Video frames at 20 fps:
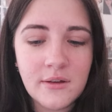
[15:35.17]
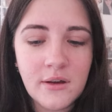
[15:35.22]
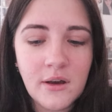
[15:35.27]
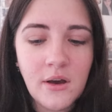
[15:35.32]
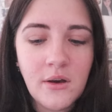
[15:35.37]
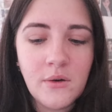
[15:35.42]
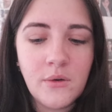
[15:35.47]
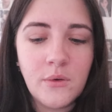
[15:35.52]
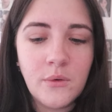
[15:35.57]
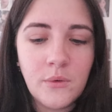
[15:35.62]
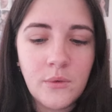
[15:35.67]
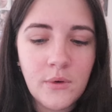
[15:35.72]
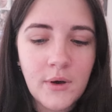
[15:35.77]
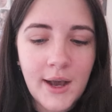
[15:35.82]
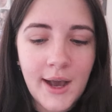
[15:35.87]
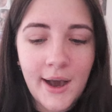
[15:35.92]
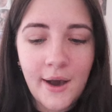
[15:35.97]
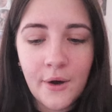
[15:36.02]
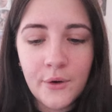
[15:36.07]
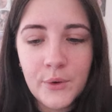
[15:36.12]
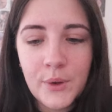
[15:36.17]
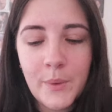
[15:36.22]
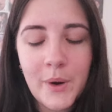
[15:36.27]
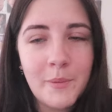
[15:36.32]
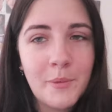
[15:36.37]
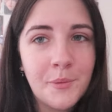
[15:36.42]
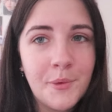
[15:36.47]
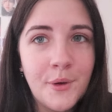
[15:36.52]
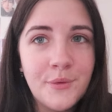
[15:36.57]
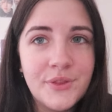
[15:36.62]
oh, how do I
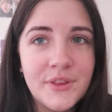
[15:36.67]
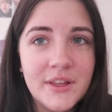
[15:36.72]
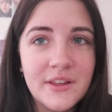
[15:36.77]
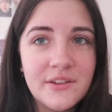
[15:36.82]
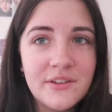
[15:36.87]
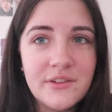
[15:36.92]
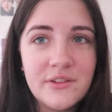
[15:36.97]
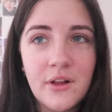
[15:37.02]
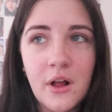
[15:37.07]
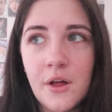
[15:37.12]
want to promote this?